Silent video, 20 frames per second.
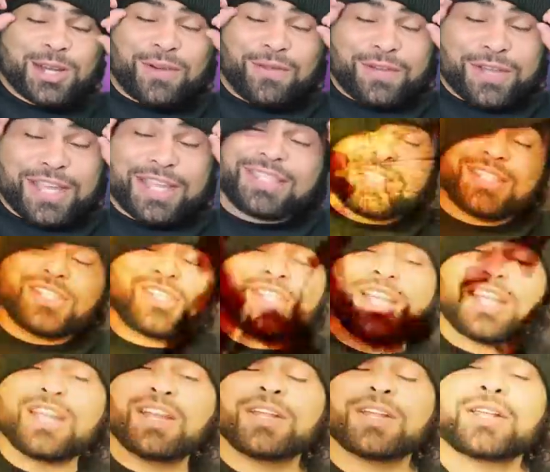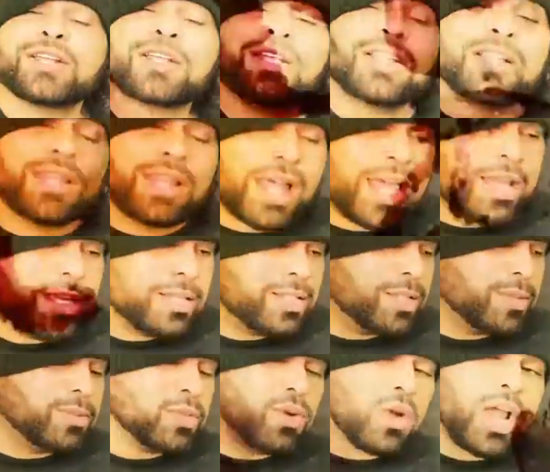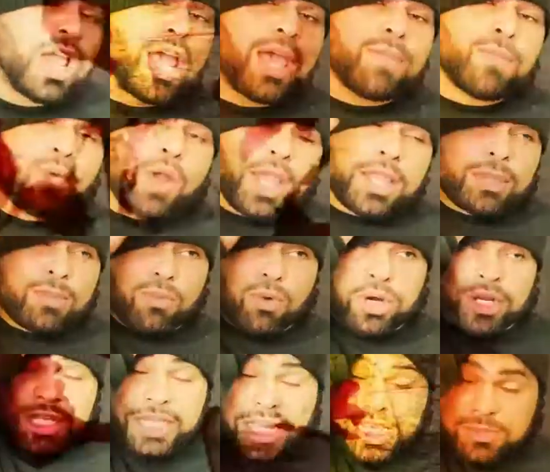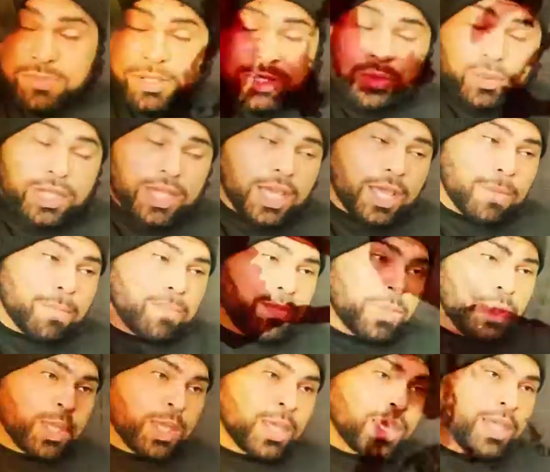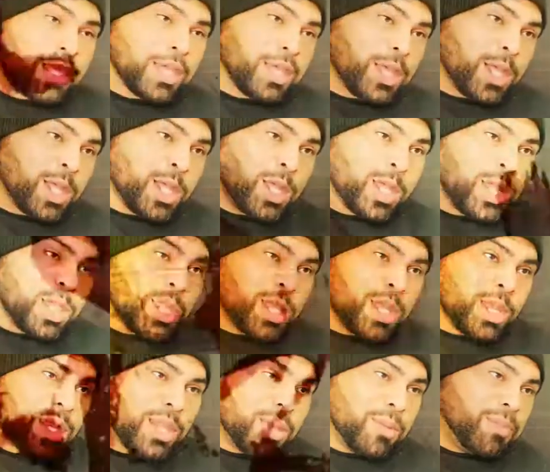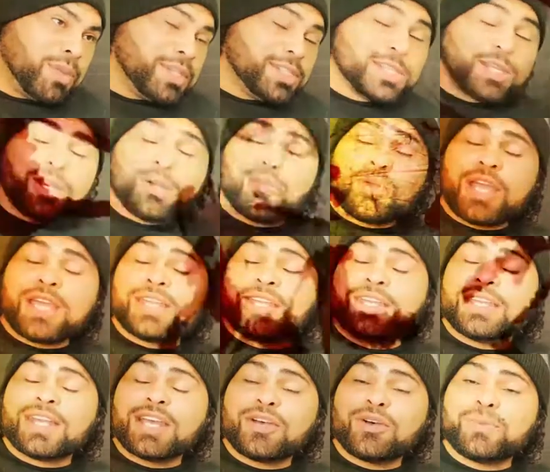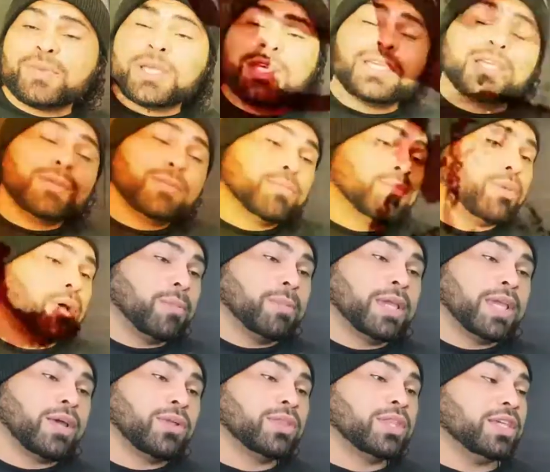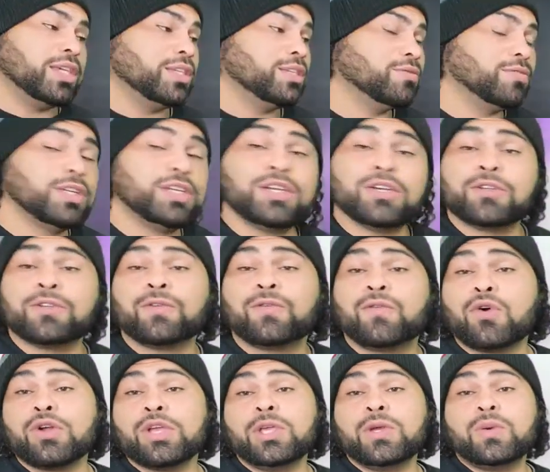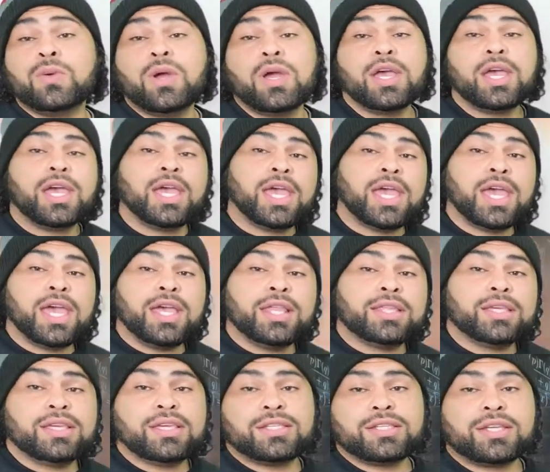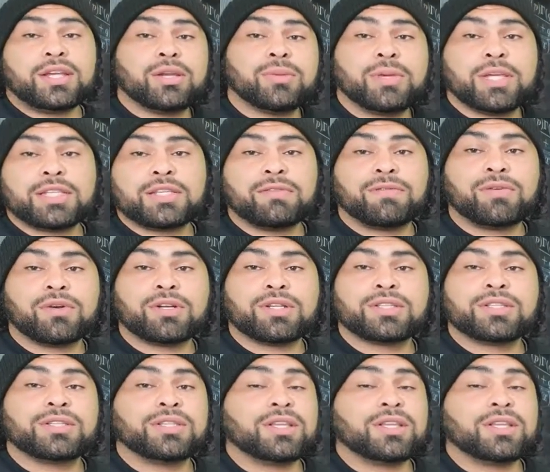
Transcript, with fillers: Don't forget to share, like, subscribe, right? The more engagement we get, the busier Brandy and I will be pumping out these videos for you, and the easier it makes it for